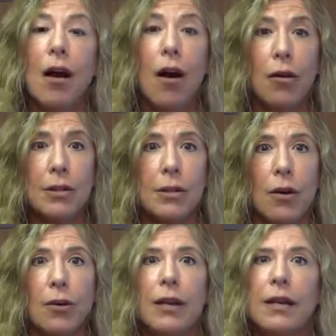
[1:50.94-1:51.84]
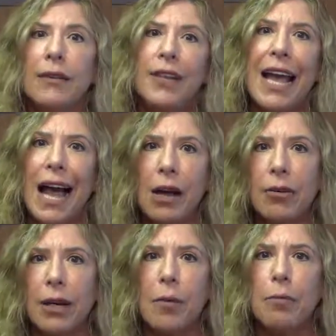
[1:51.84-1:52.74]
Also, if the
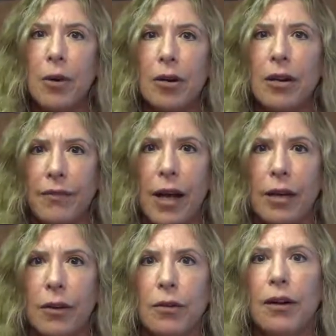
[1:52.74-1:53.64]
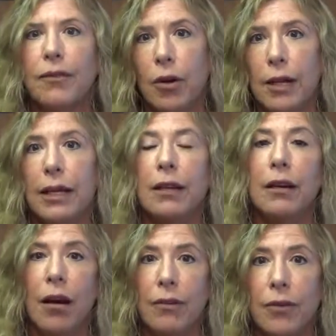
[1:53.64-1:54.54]
aggregate market value of voting and
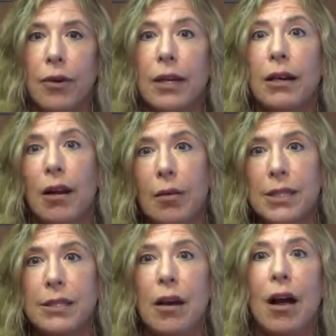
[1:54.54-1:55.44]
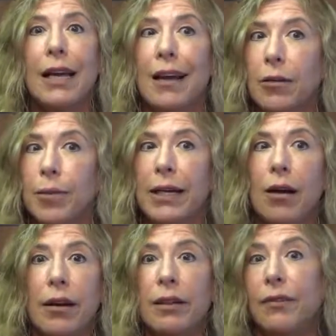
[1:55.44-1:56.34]
non-voting common stock held by
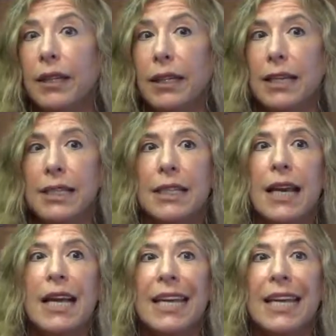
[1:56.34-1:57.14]
non-affiliates